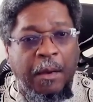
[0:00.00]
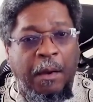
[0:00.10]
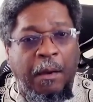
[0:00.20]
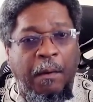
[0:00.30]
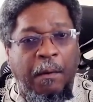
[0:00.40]

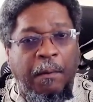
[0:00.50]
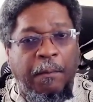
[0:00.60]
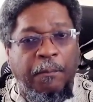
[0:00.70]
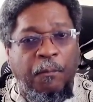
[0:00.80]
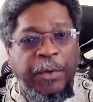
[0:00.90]

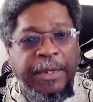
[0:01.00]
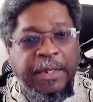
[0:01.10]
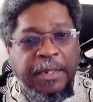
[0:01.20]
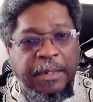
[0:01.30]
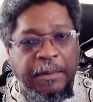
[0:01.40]

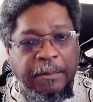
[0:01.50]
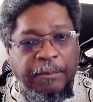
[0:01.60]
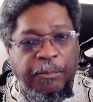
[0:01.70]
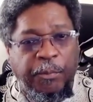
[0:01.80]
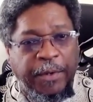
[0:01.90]
we
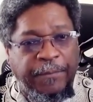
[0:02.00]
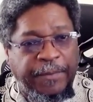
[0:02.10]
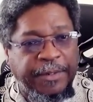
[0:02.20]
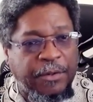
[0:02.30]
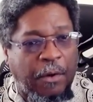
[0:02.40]

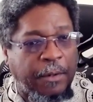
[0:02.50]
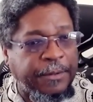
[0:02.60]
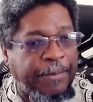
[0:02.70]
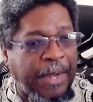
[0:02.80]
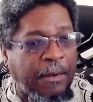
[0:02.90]
briefly
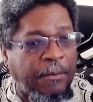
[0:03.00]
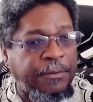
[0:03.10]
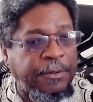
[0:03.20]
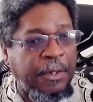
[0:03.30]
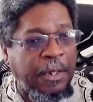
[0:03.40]
talked
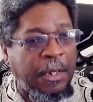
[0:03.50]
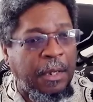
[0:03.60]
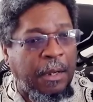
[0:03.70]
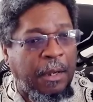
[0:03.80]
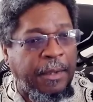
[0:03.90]
about
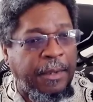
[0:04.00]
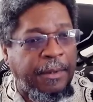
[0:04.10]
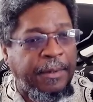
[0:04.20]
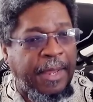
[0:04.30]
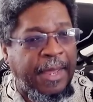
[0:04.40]

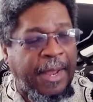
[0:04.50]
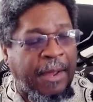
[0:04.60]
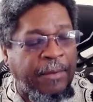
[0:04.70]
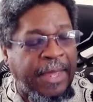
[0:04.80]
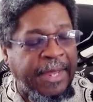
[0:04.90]
and
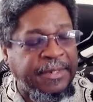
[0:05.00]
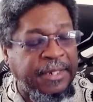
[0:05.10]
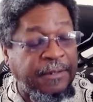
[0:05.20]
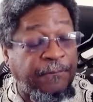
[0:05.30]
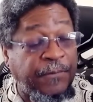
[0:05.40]
how in
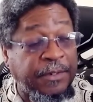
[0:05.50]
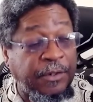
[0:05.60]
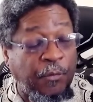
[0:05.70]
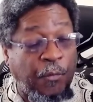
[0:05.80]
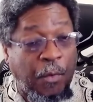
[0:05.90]

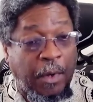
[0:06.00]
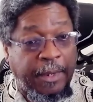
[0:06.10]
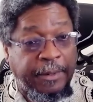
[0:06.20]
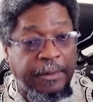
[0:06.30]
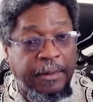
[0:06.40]

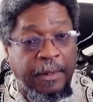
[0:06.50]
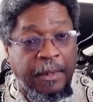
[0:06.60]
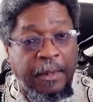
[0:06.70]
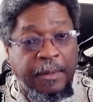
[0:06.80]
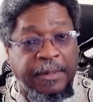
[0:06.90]
1851
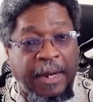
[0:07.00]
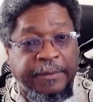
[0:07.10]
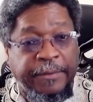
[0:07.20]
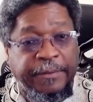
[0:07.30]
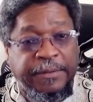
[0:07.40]

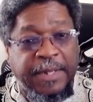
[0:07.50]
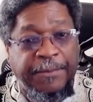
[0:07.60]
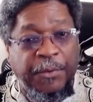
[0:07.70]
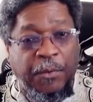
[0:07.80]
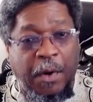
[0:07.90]
Dr.
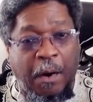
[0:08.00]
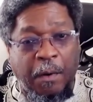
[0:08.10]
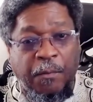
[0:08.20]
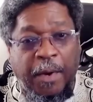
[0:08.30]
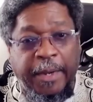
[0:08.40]
Samuel
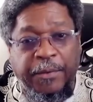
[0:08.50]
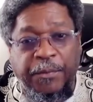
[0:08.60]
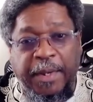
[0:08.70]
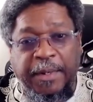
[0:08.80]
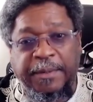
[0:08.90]
Cartwright
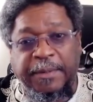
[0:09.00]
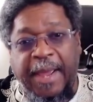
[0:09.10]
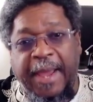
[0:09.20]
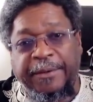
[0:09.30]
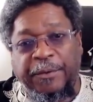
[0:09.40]
created the
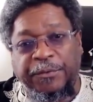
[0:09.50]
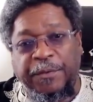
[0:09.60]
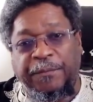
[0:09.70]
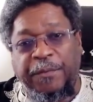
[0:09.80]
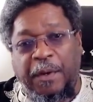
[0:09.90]

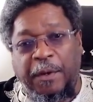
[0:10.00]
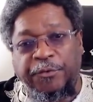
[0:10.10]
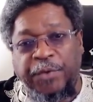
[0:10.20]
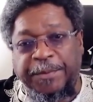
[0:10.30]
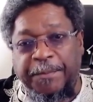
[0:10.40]
diagnosis of
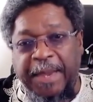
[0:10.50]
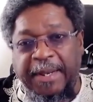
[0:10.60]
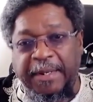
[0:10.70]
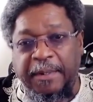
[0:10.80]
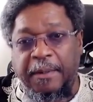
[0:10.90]

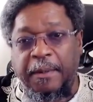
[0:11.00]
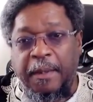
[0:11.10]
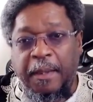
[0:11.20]
drapetomania,